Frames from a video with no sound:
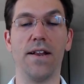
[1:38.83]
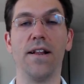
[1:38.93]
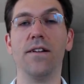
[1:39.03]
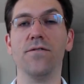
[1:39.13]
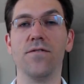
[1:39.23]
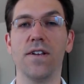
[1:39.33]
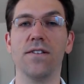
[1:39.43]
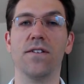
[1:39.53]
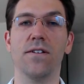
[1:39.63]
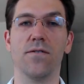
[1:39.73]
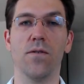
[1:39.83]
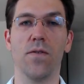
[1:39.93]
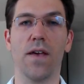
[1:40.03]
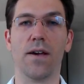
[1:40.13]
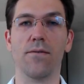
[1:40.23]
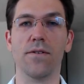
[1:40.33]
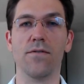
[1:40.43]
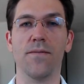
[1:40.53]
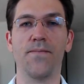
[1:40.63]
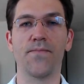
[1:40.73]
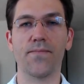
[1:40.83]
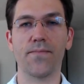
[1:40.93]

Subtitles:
And it understands it in its own language.